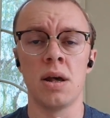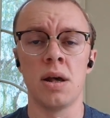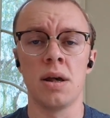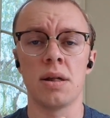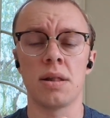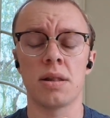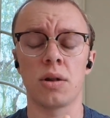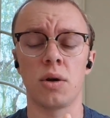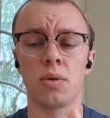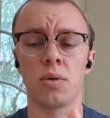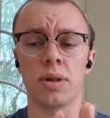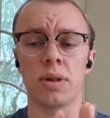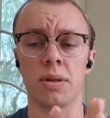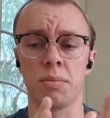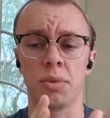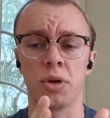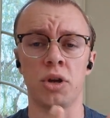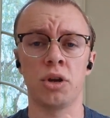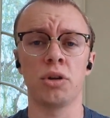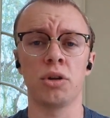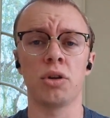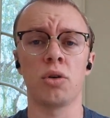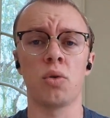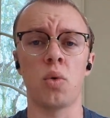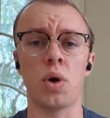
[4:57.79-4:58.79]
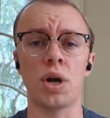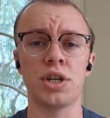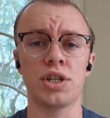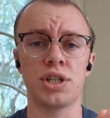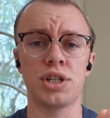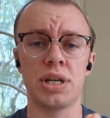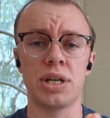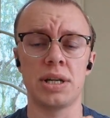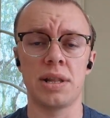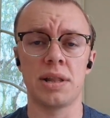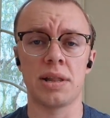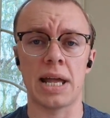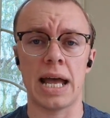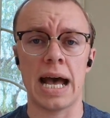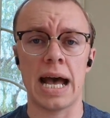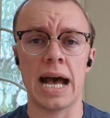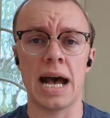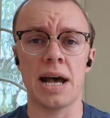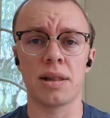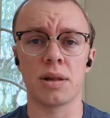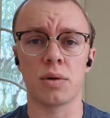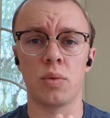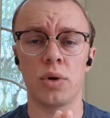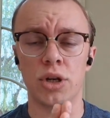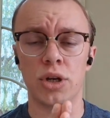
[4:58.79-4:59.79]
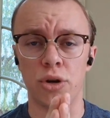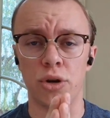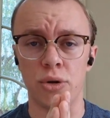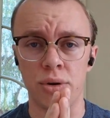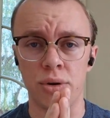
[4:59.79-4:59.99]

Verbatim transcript: So, some good questions to ask when you're